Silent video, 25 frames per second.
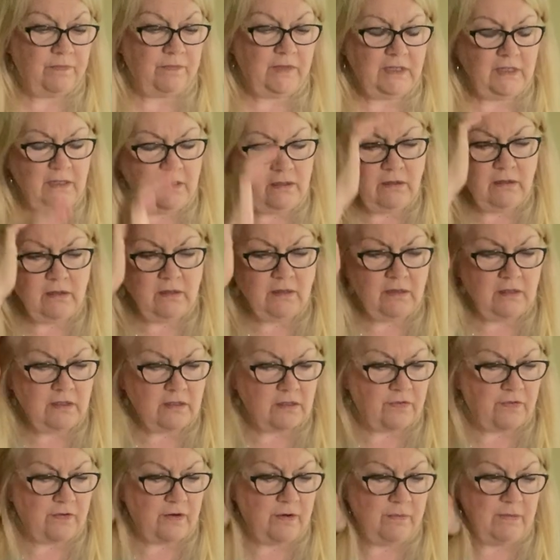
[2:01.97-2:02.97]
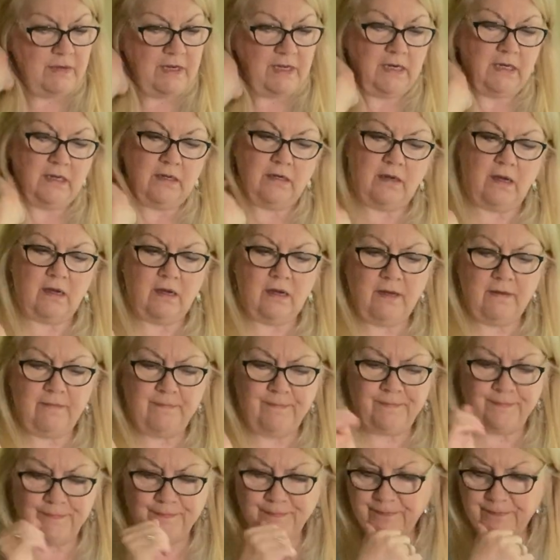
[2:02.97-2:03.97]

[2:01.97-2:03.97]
let's look at this for a minute. Um,